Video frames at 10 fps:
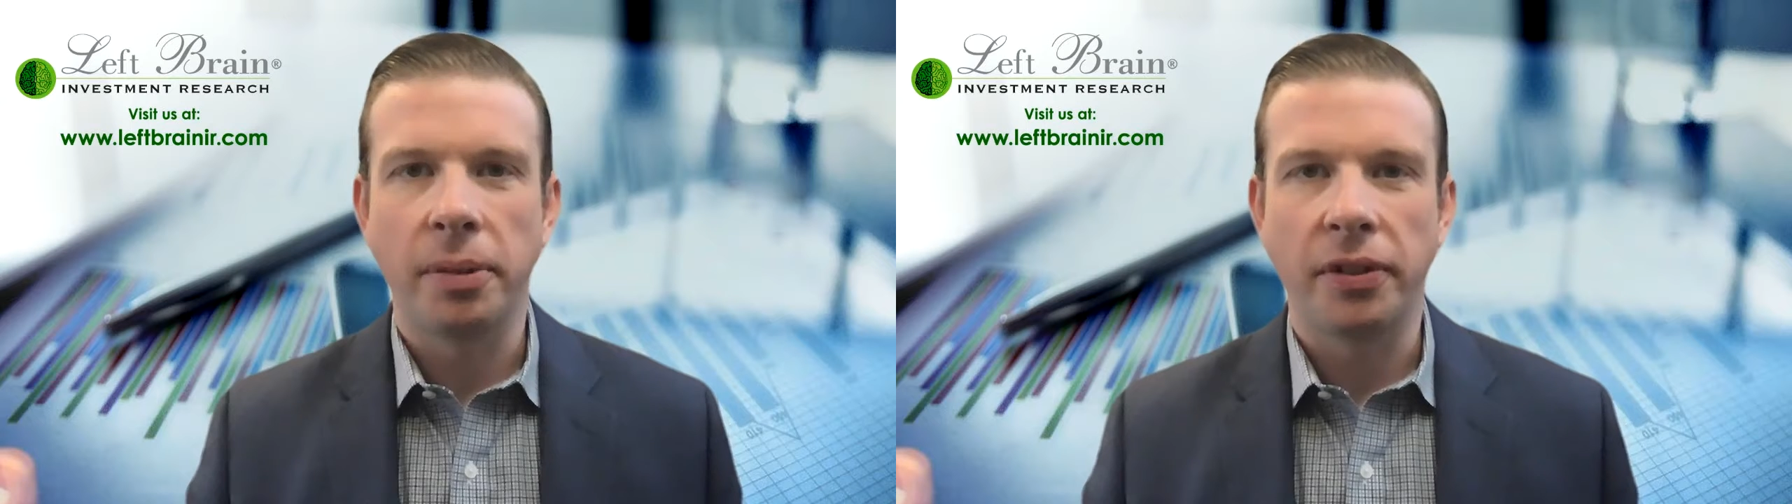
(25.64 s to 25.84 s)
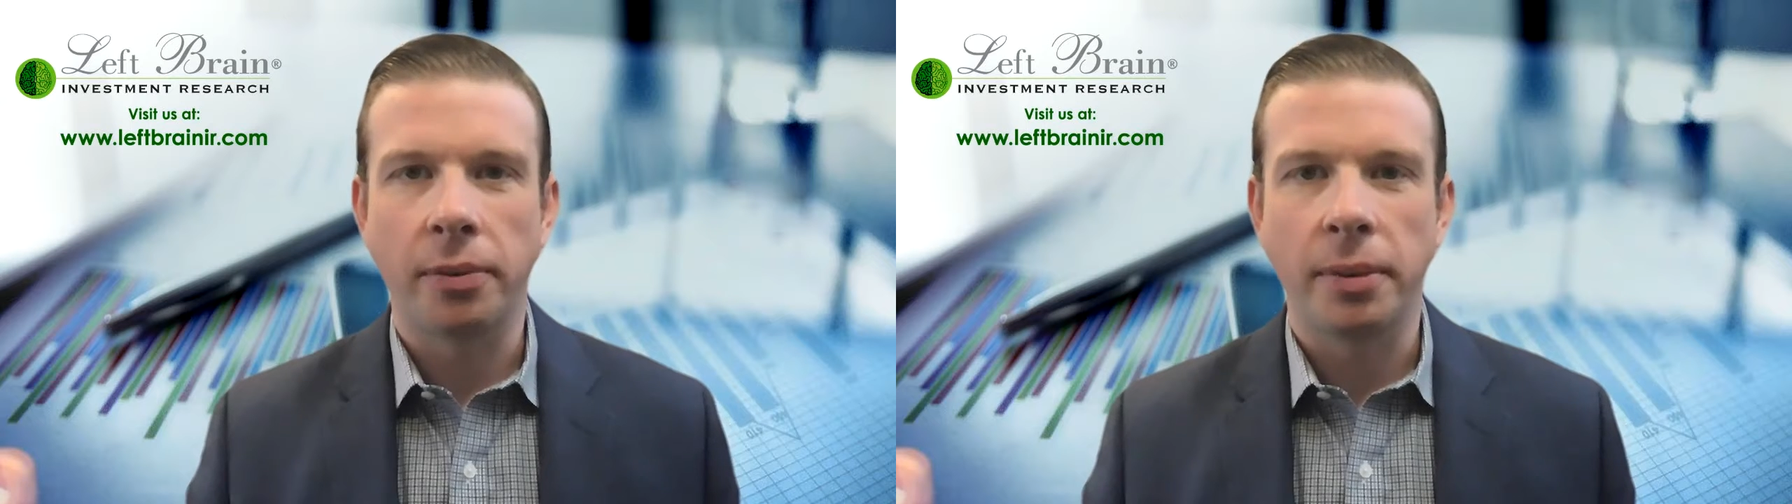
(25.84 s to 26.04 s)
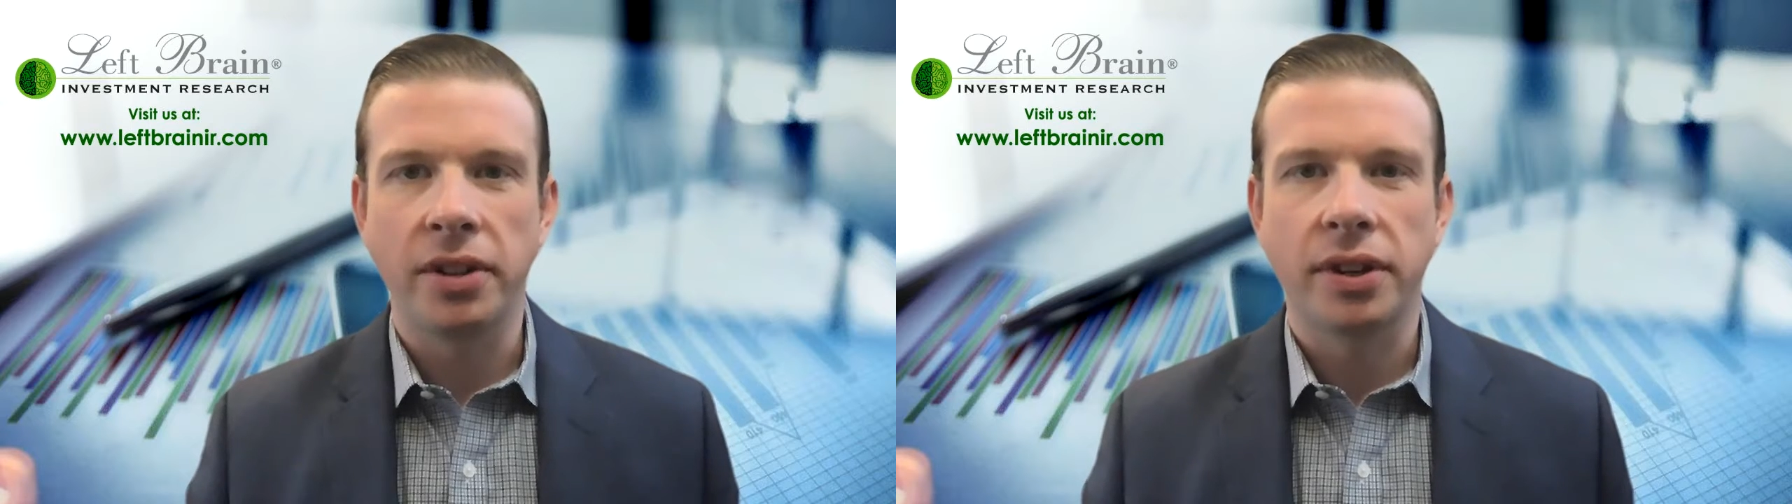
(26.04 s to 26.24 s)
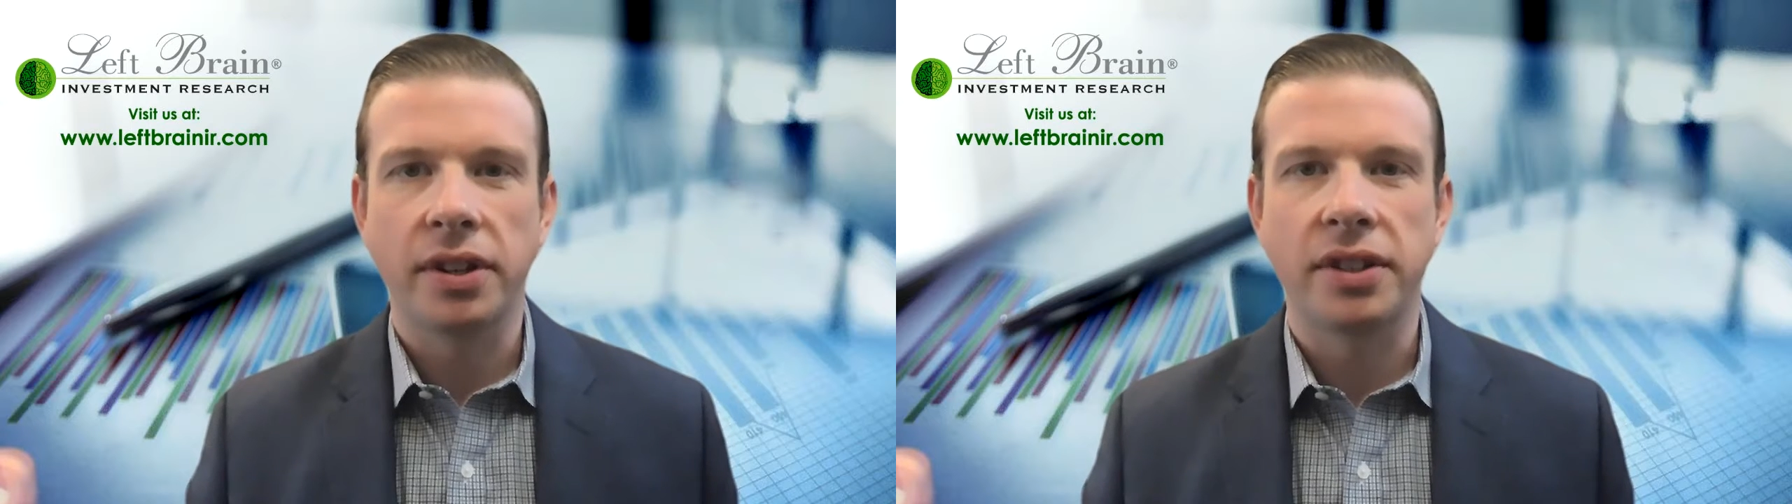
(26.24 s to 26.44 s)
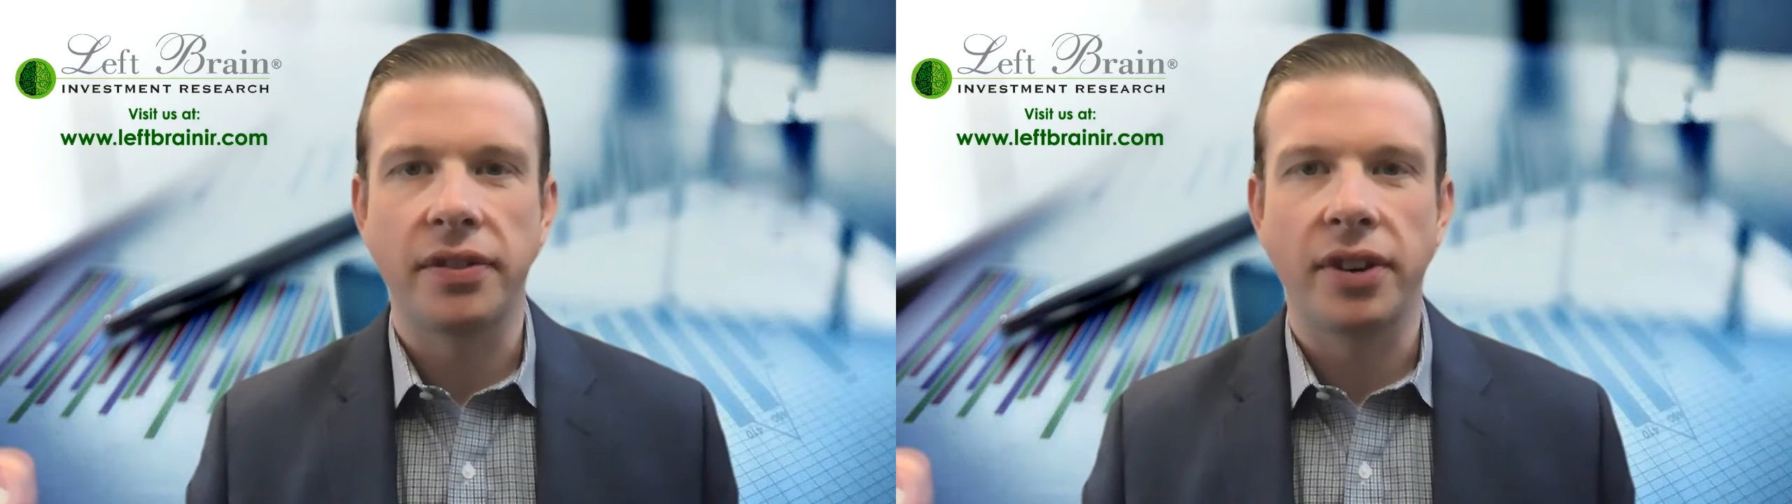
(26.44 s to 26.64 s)
be from
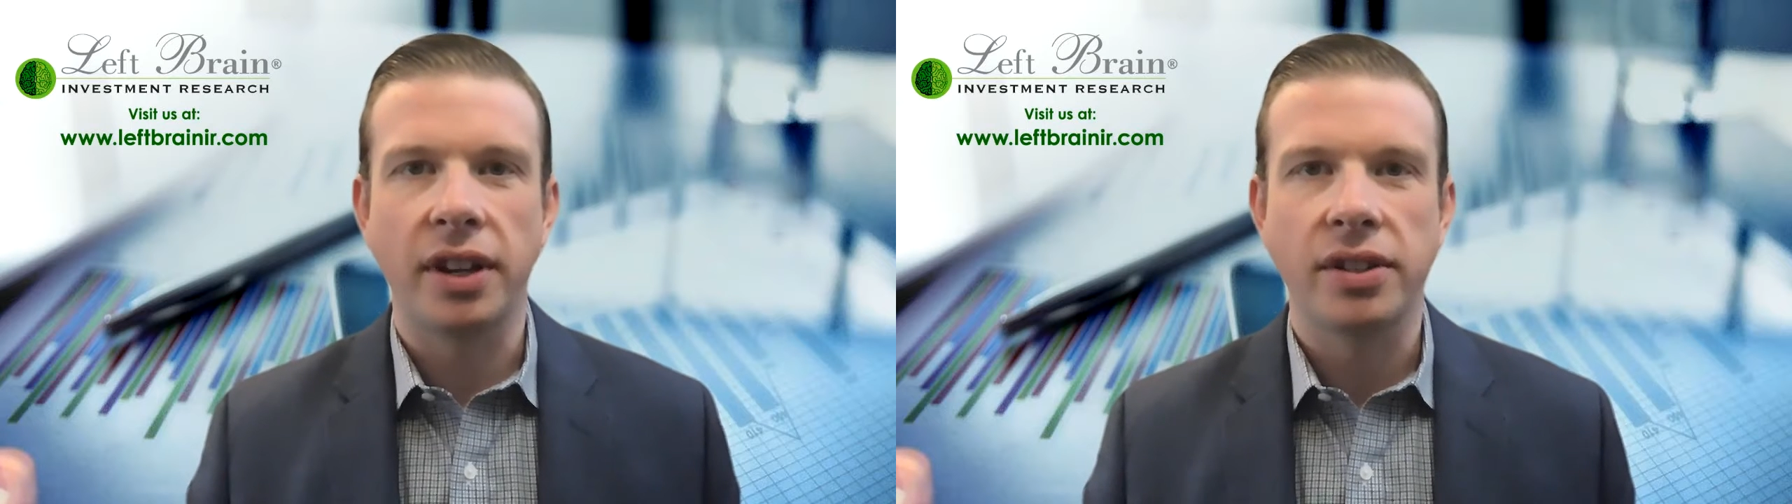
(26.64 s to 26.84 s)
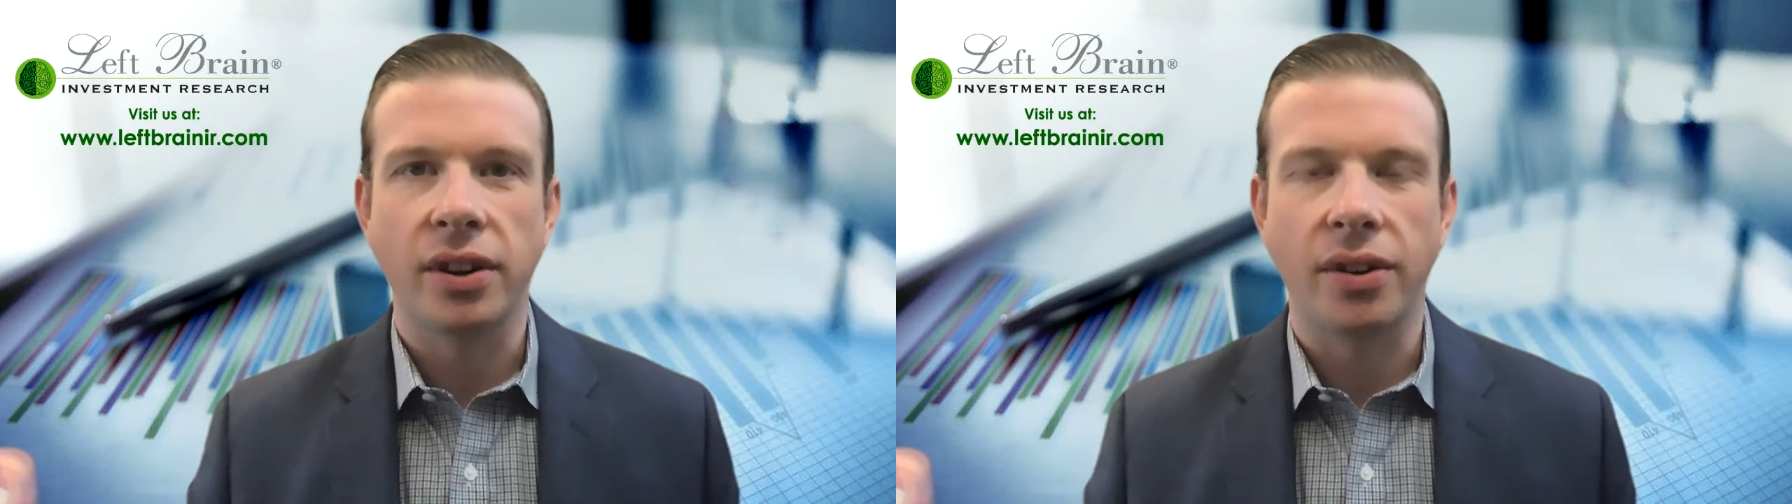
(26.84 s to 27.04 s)
interest, dividends,